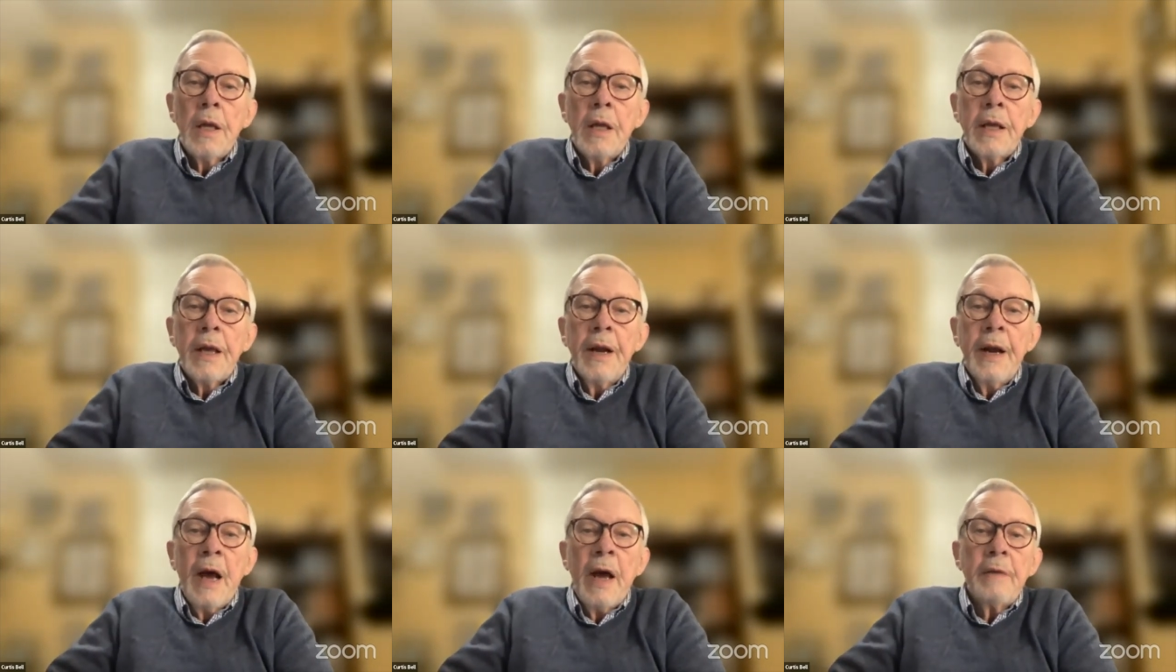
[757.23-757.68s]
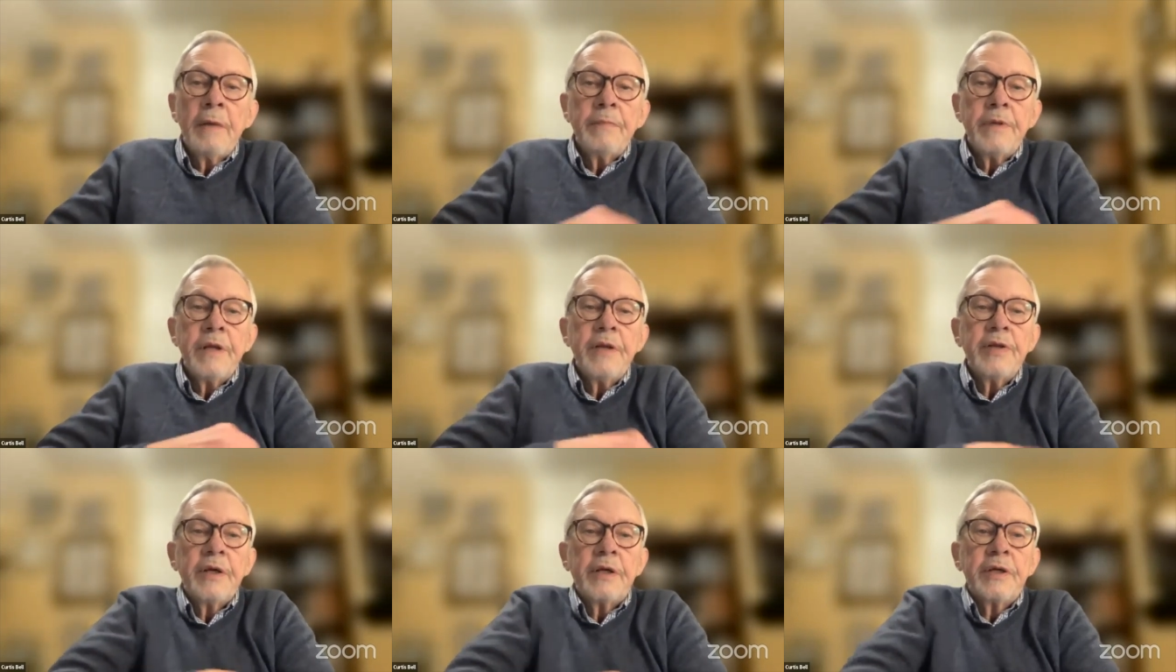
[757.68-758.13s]
cannot
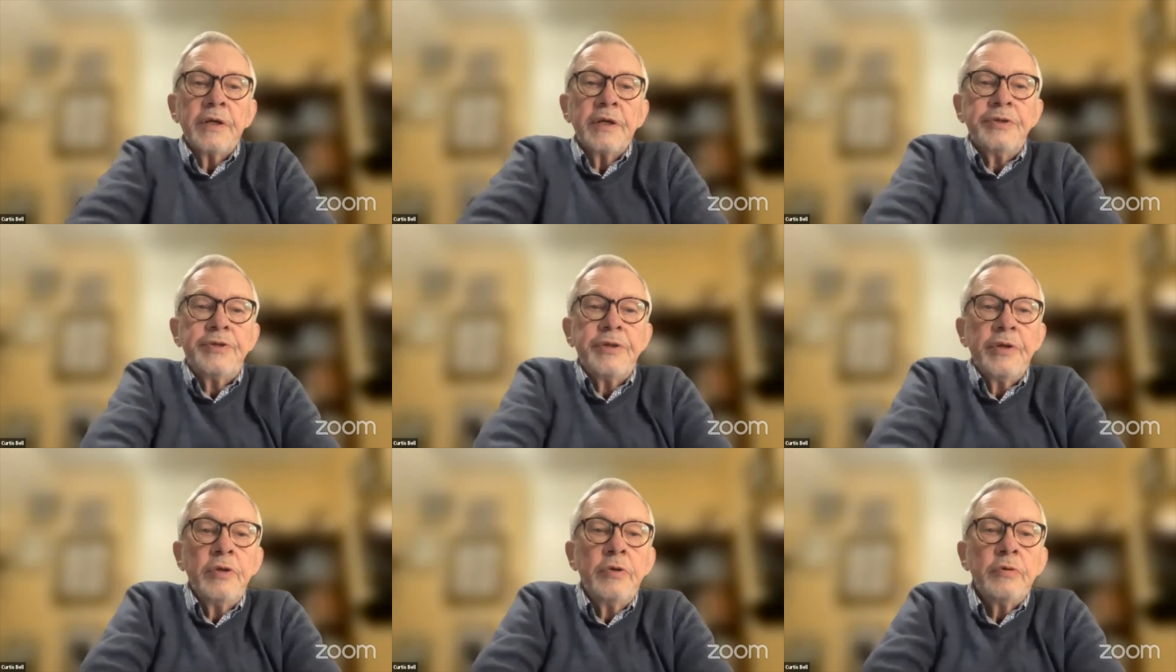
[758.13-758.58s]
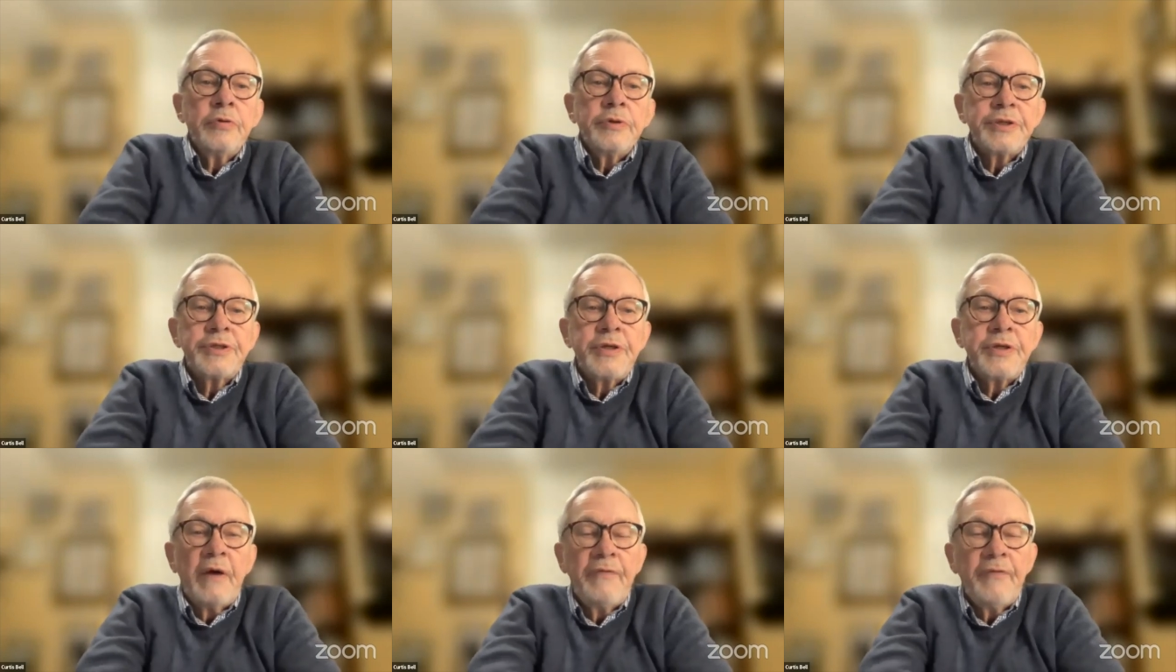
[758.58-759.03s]
be the
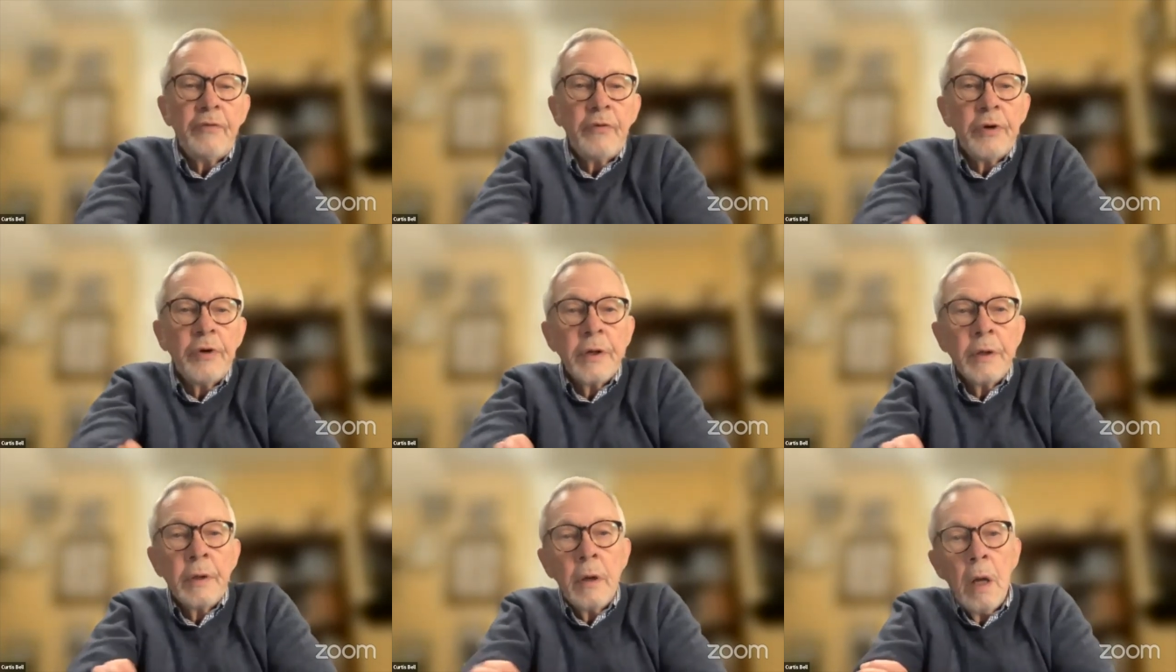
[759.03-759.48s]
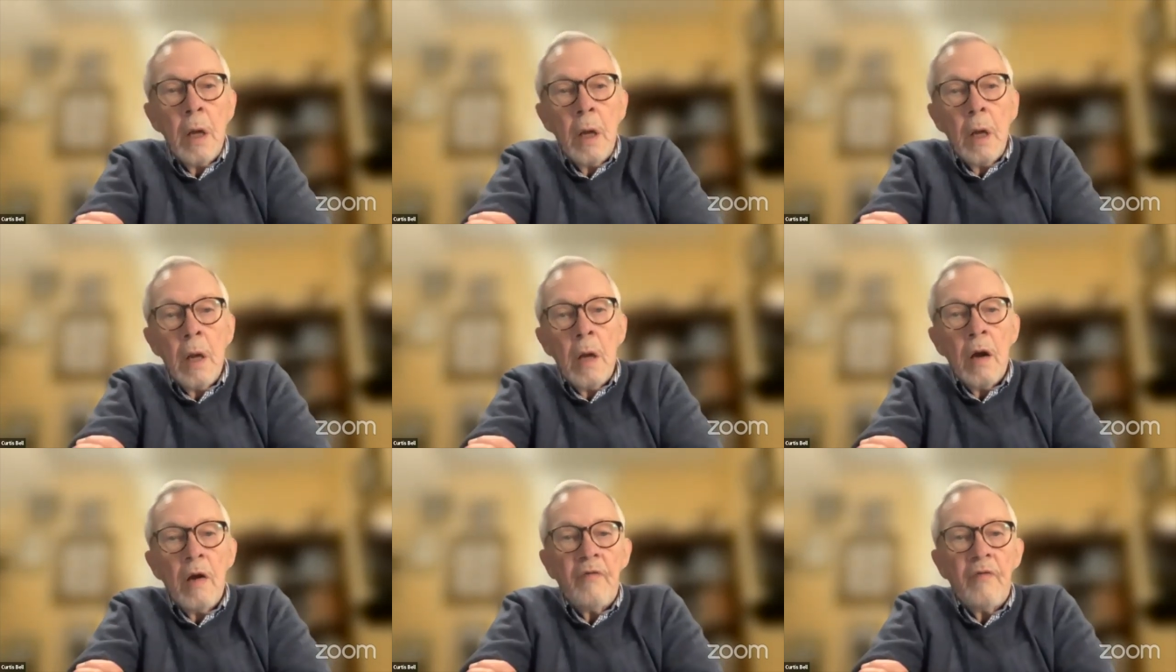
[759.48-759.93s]
continuous suffering
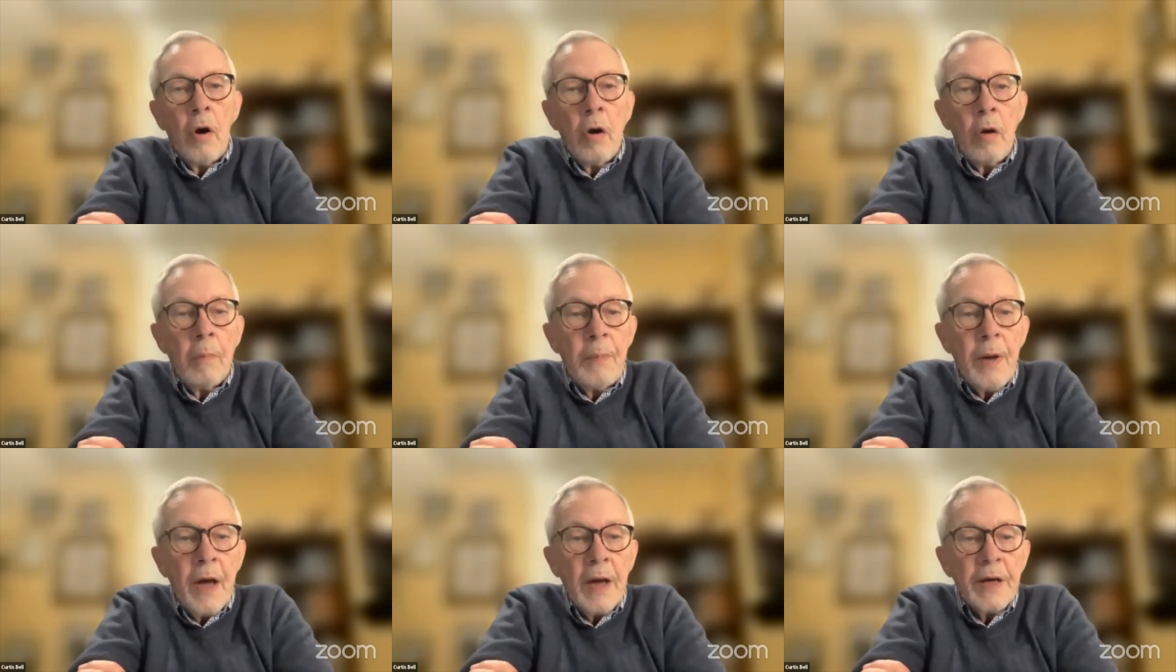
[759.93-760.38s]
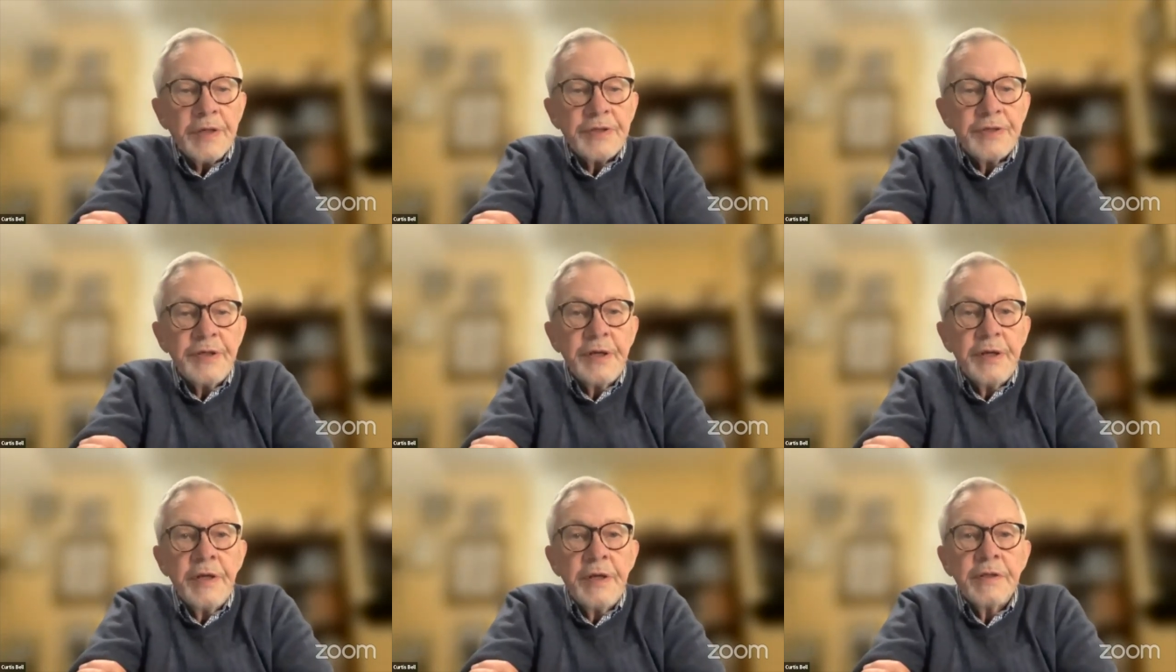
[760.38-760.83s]
of all
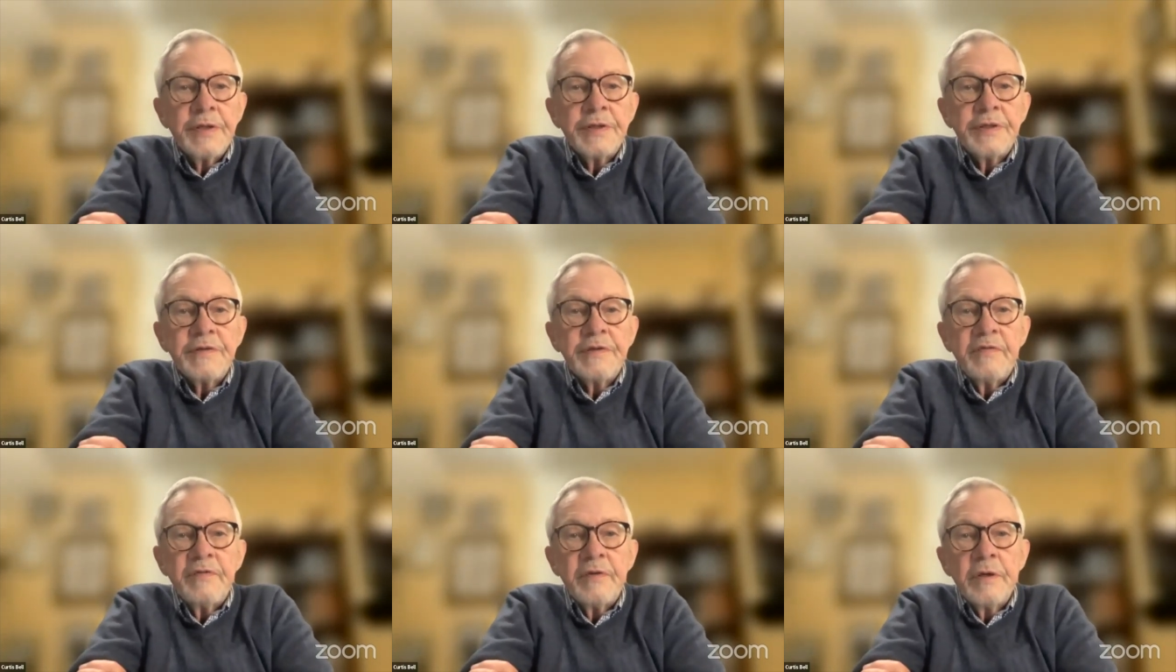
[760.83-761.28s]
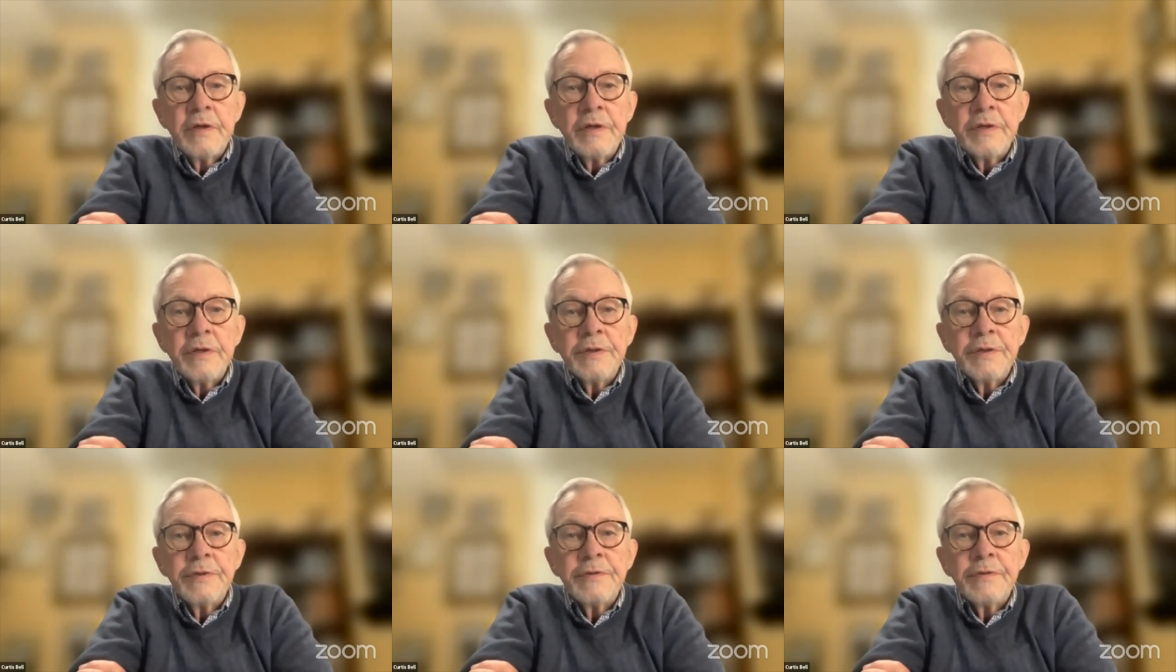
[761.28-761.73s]
Palestinian
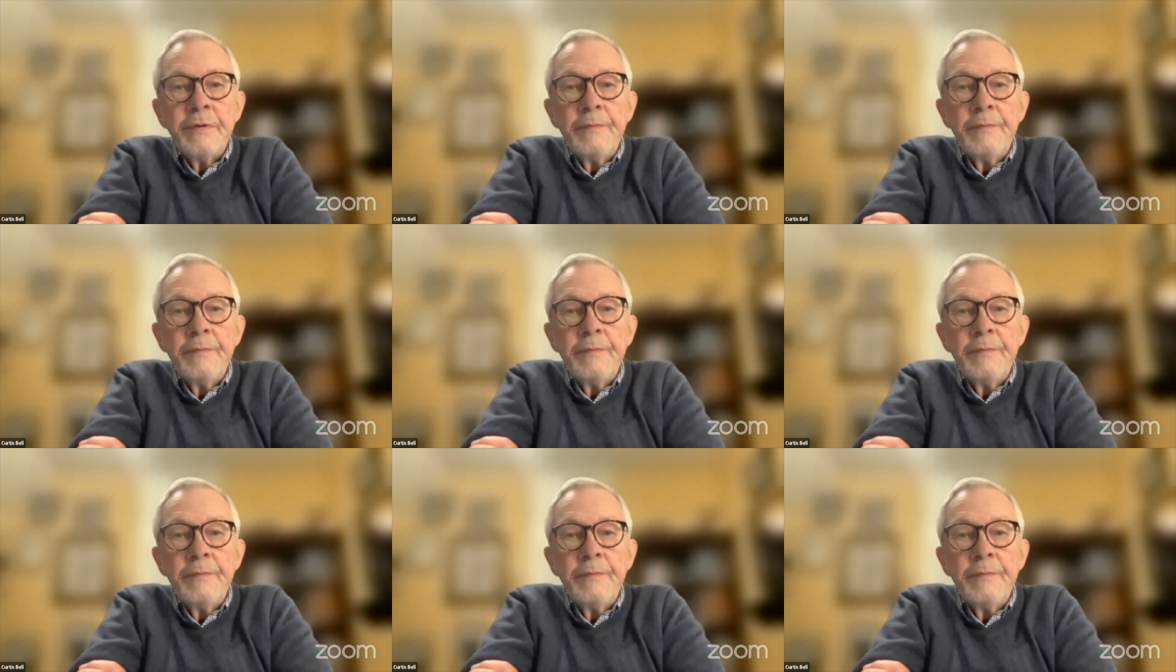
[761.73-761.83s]
civilians.